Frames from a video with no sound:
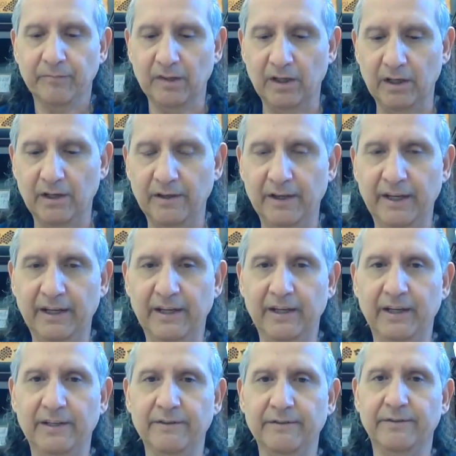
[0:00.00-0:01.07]

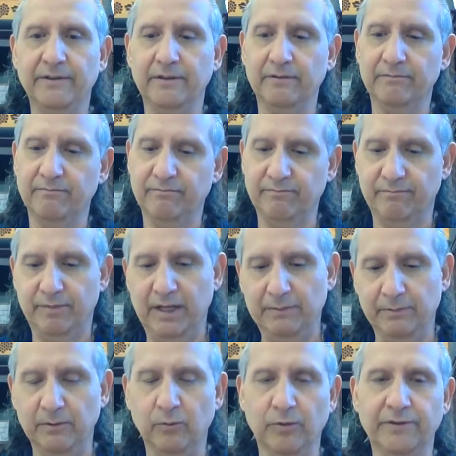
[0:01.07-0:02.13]
and
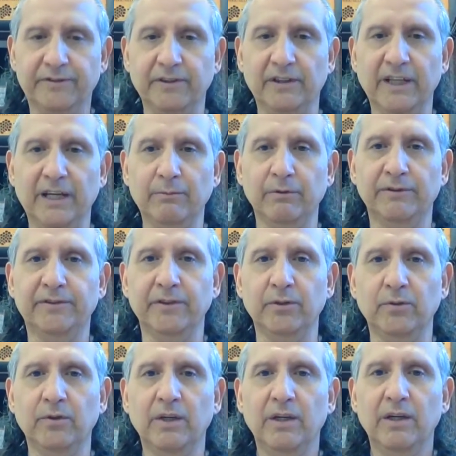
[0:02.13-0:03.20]
people were still able
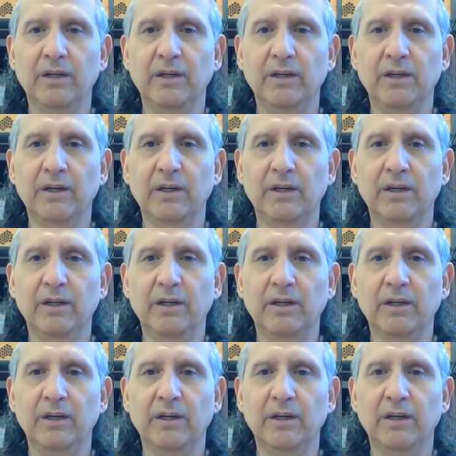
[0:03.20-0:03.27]
to